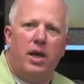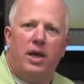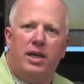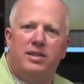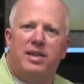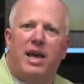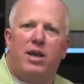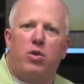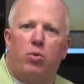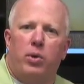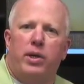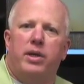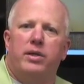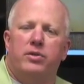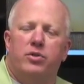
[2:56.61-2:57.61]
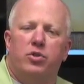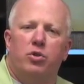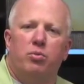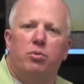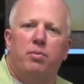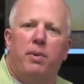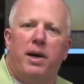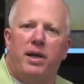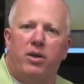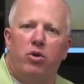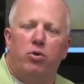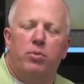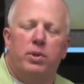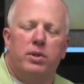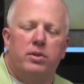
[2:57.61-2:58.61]
is actually consumed by
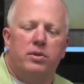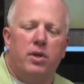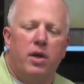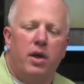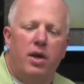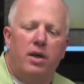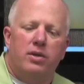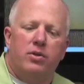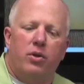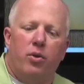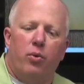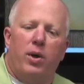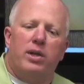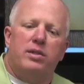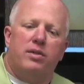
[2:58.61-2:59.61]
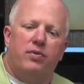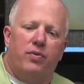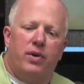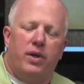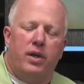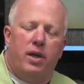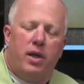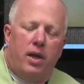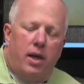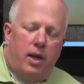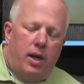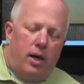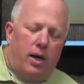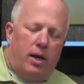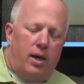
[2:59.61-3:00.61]
humans. So the rest of it
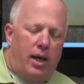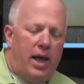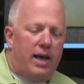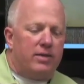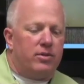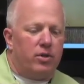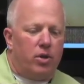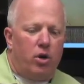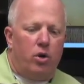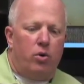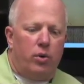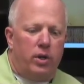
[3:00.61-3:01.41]
uh, has to go